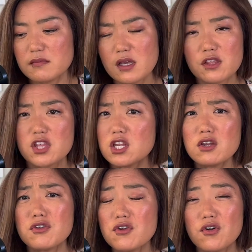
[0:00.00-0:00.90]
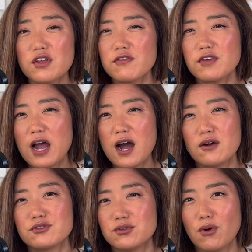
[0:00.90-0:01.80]
she didn't know even how
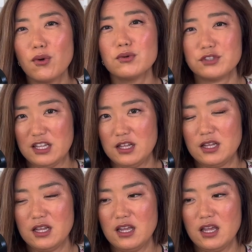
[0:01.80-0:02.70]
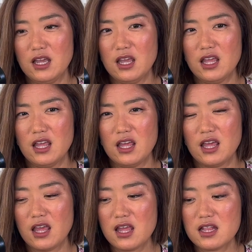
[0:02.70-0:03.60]
to hold it.
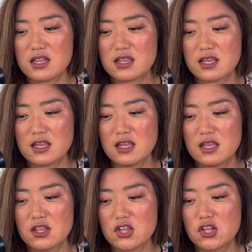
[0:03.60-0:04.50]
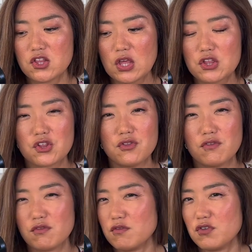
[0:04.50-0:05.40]
And she said
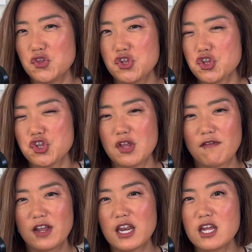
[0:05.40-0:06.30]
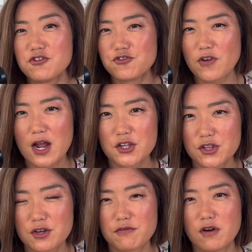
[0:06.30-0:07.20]
she never get an
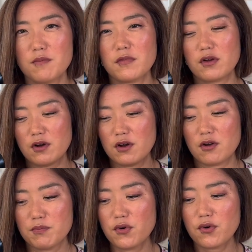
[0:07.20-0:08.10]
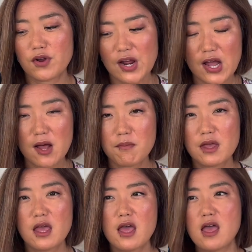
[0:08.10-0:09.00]
instruction from her program.
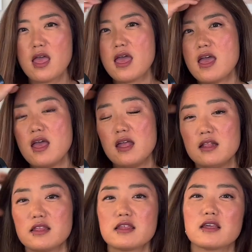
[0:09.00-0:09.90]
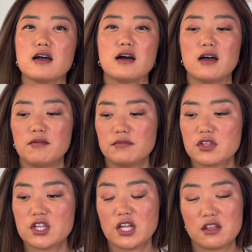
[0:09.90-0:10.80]
And
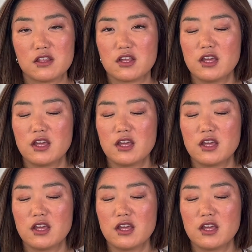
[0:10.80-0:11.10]
she does,